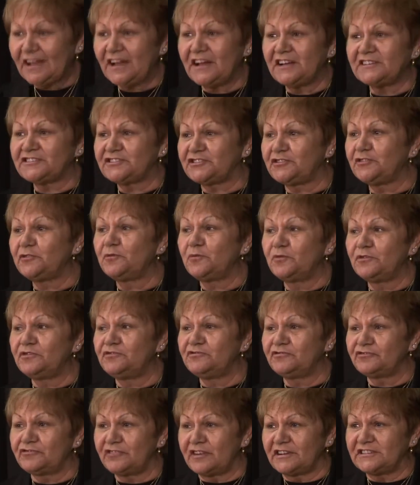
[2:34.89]
I still
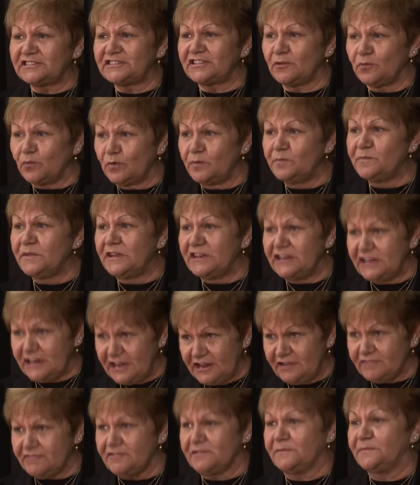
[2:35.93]
wouldn't trust a woman
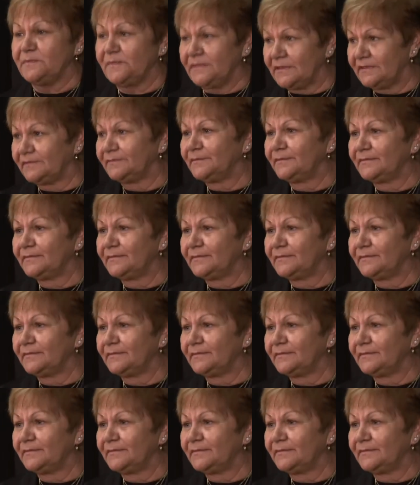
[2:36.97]
near him.